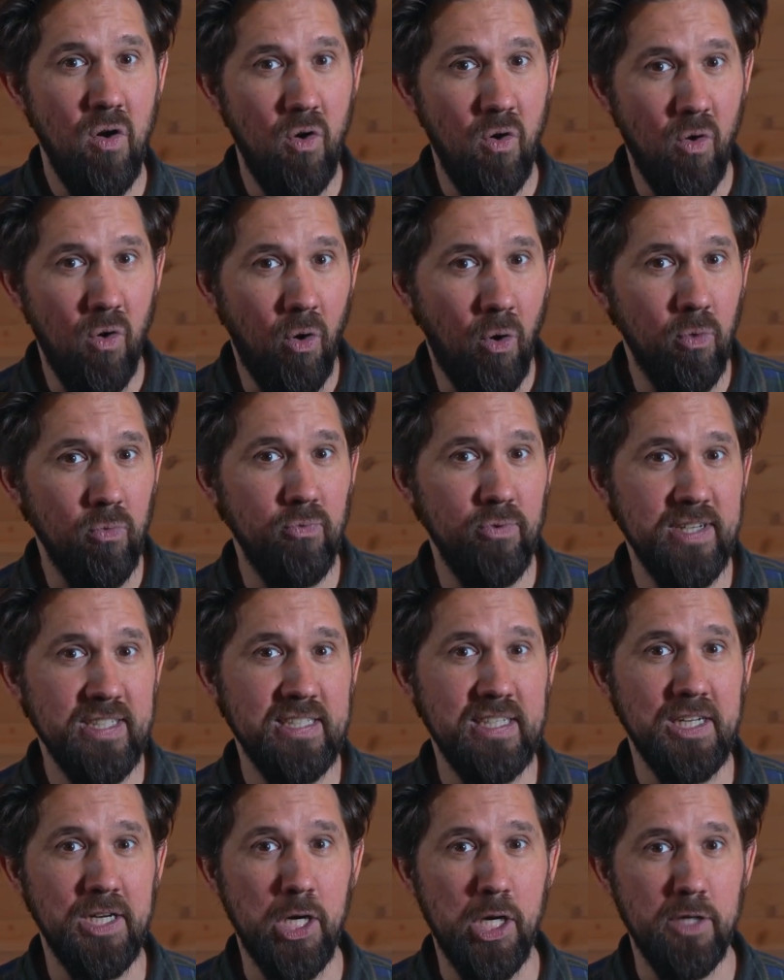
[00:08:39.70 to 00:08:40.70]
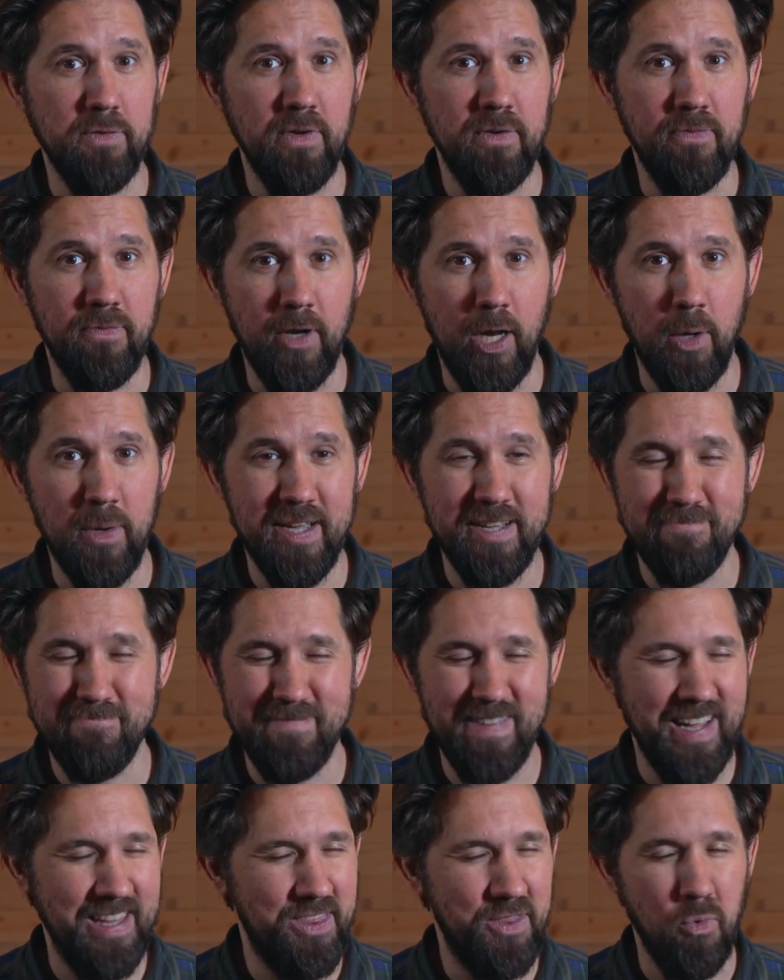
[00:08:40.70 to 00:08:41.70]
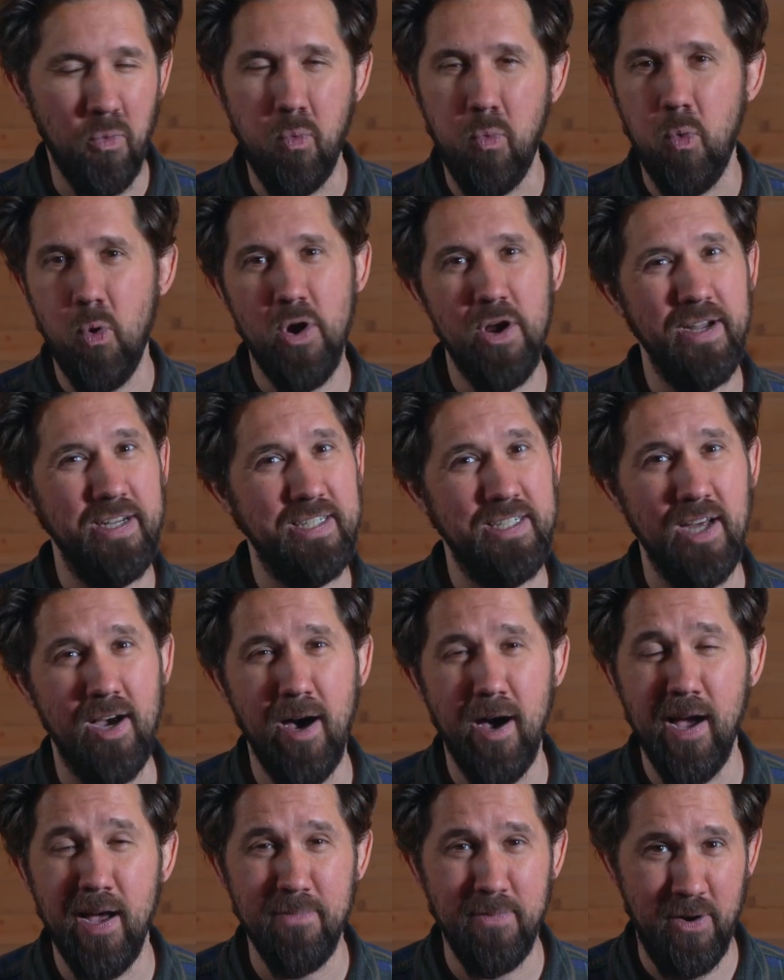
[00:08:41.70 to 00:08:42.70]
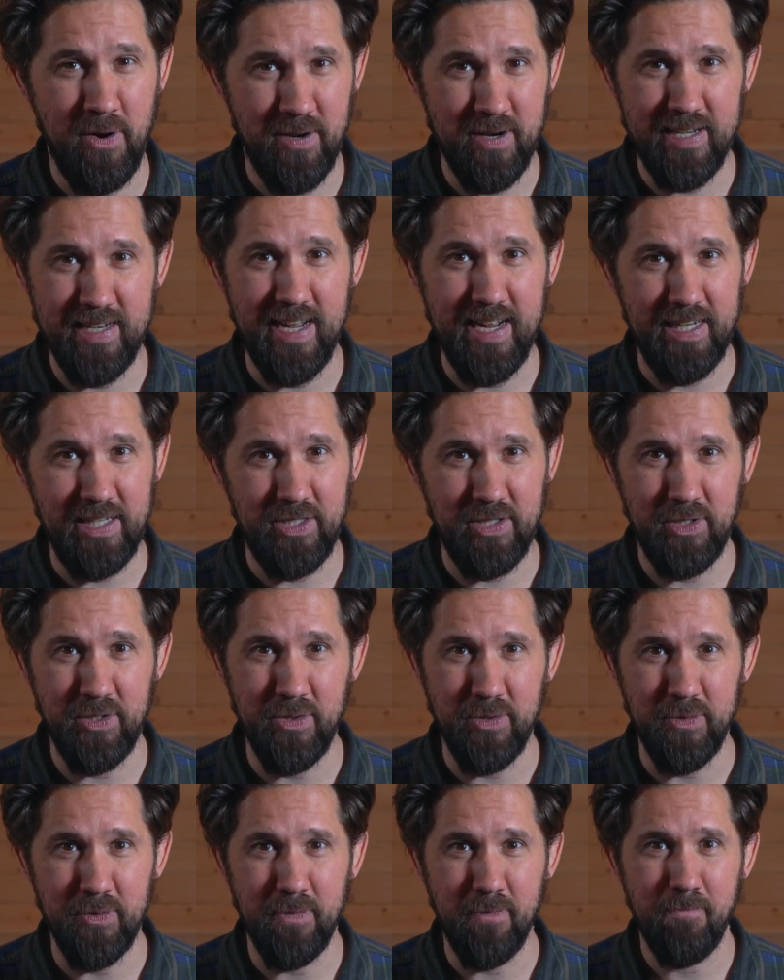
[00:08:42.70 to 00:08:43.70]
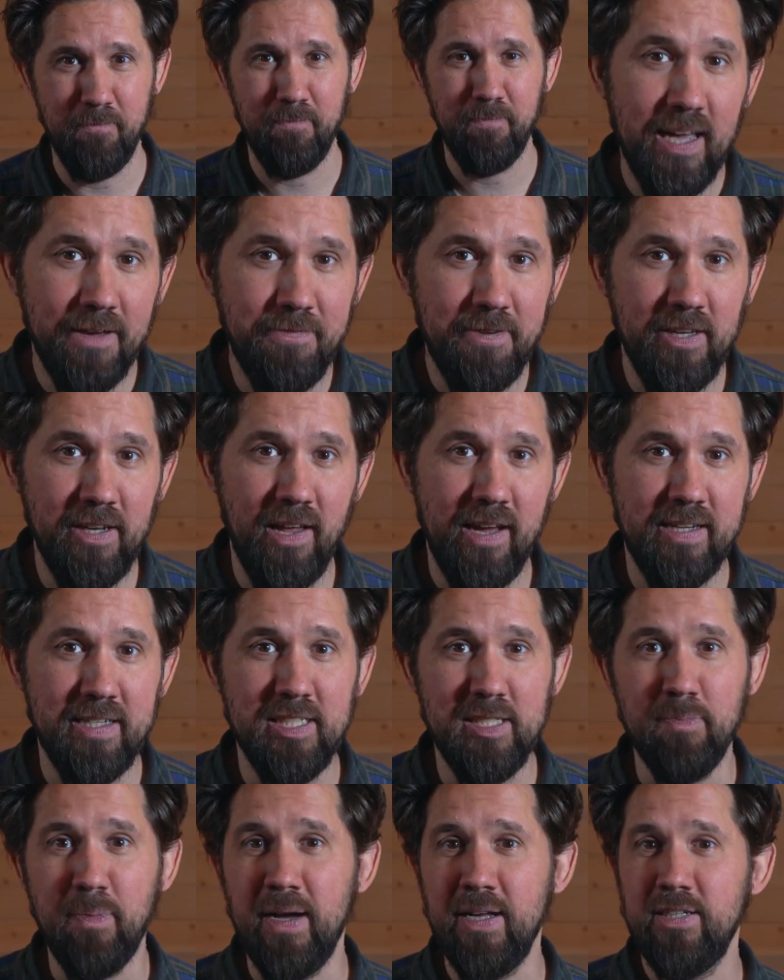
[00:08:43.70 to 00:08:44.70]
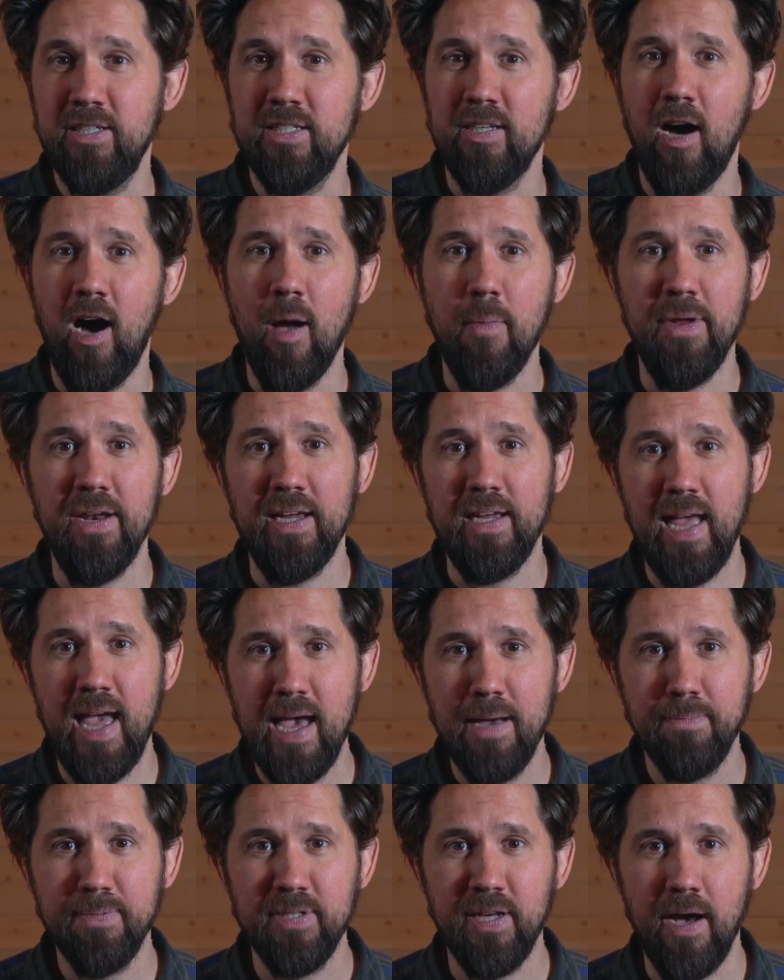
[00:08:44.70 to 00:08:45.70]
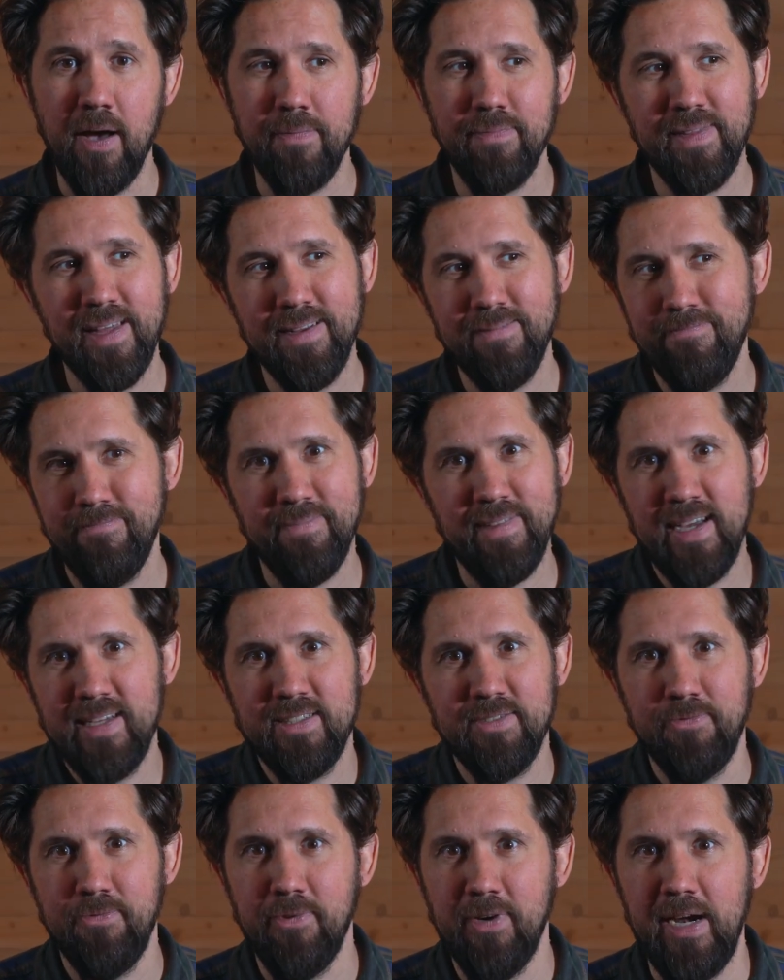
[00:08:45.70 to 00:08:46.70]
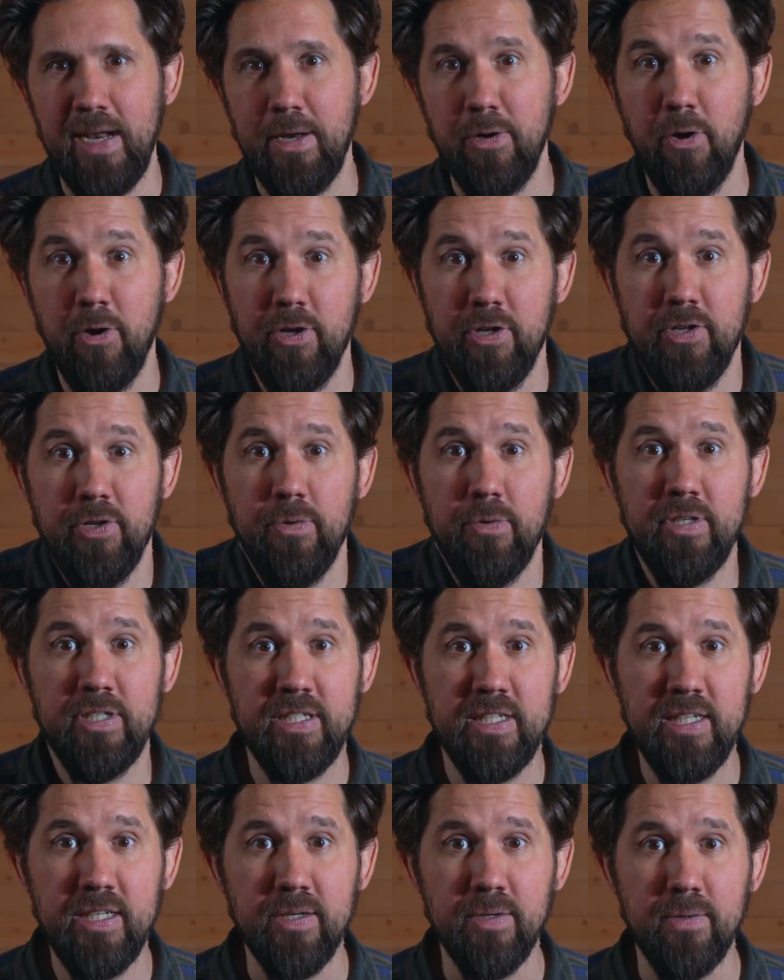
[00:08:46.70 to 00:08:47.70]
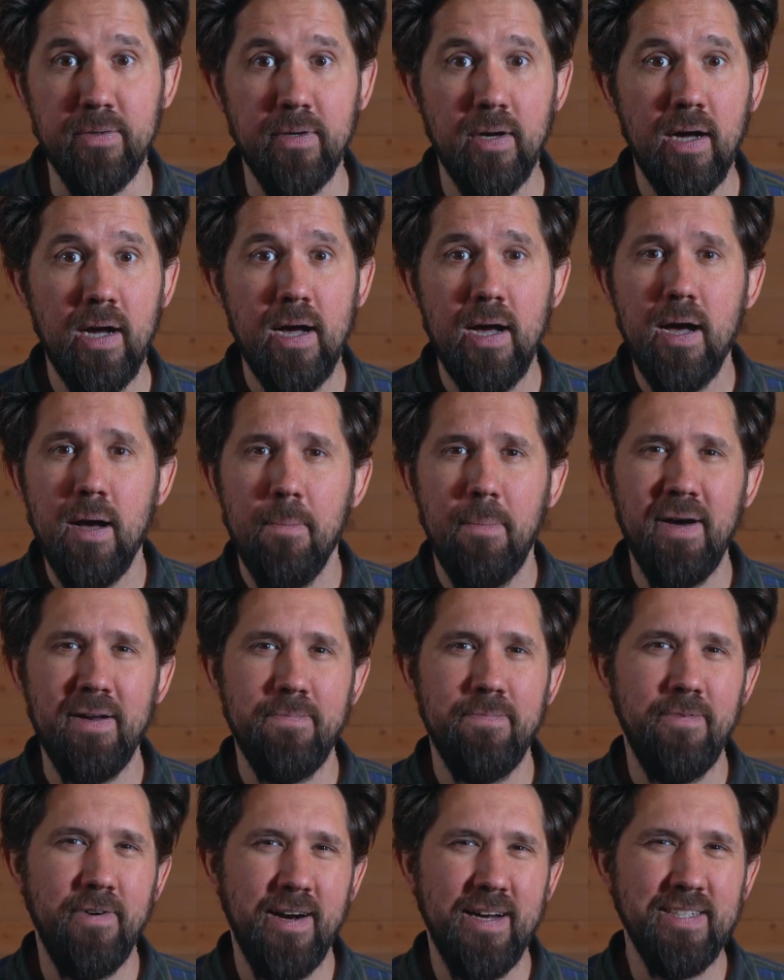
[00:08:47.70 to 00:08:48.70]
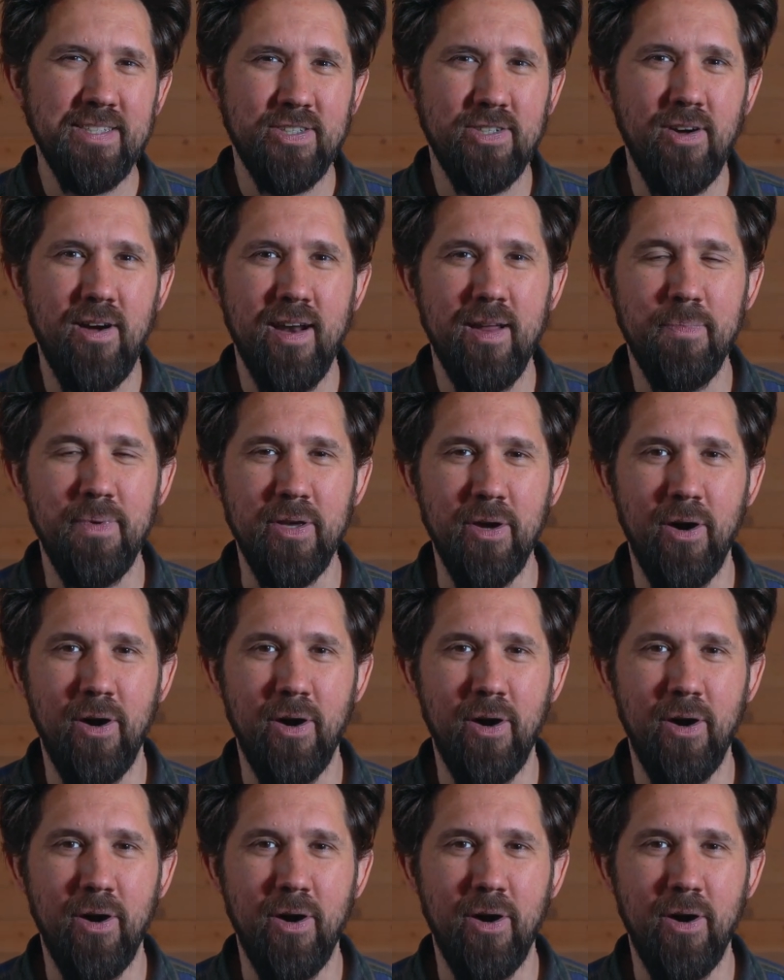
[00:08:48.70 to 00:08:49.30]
or risk it overflowing at the worst time on day 2. If you like to spend your time in a campsite, then that's really not a huge deal. But for us trying to be